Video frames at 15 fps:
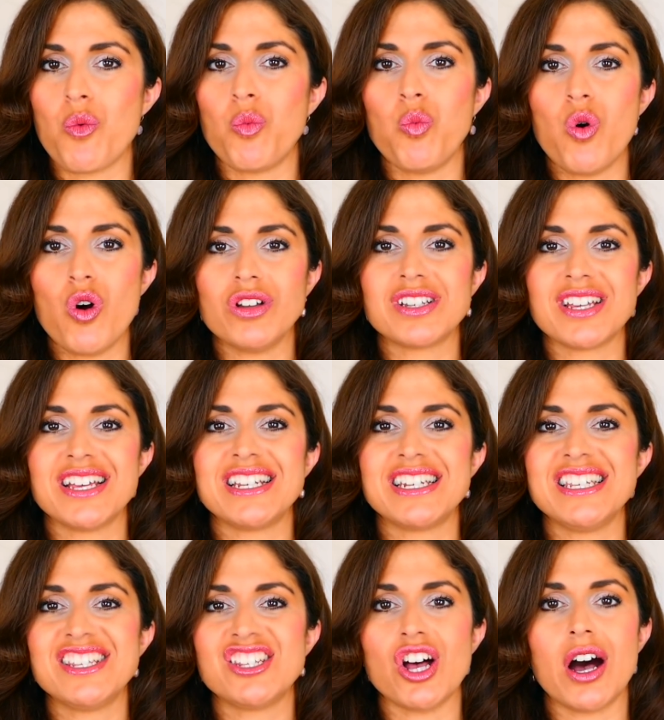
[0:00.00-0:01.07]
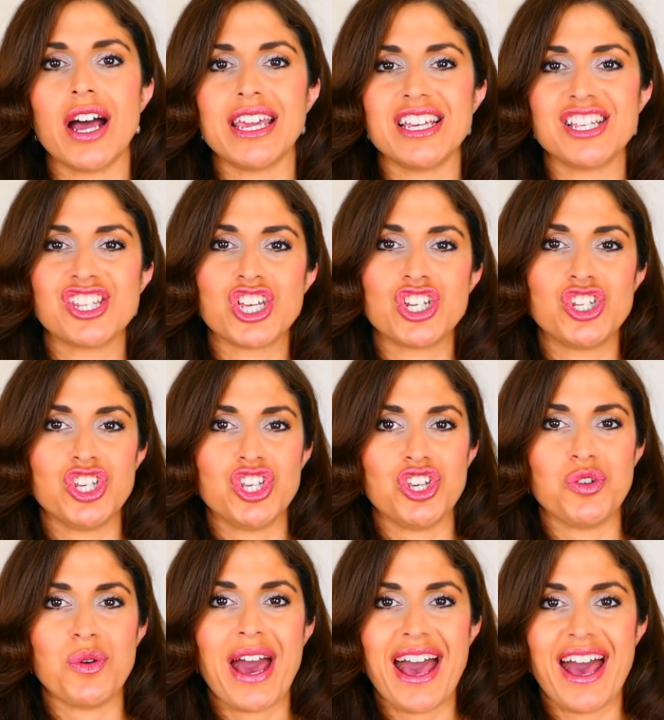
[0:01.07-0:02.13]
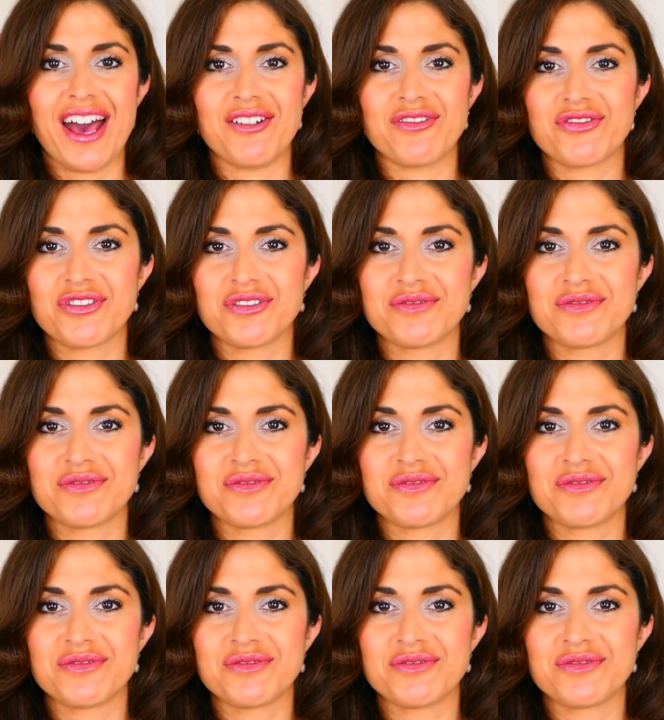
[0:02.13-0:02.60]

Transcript: what desires do you have?